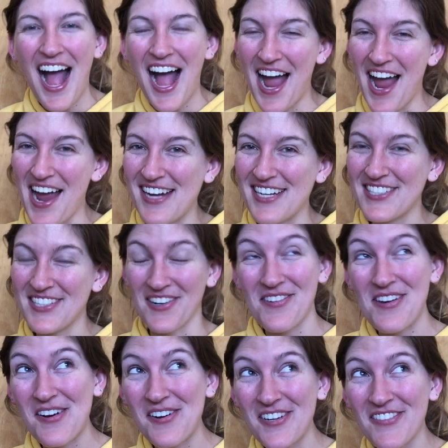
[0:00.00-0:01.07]
I don't
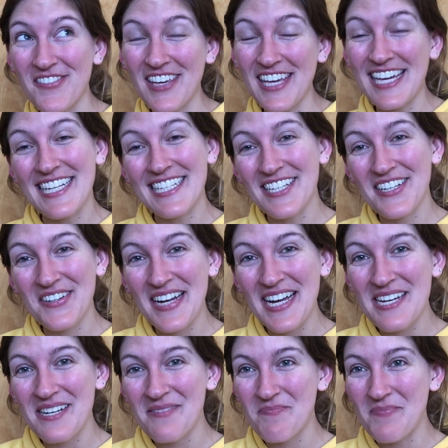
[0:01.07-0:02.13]
know if he can do
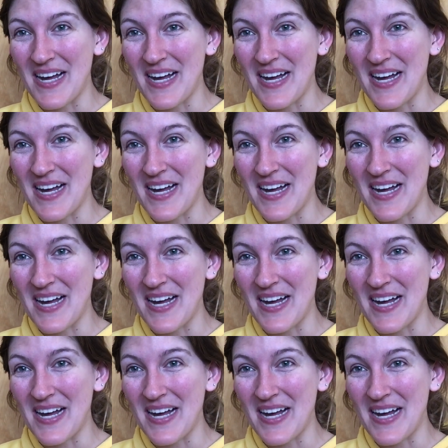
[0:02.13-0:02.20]
it,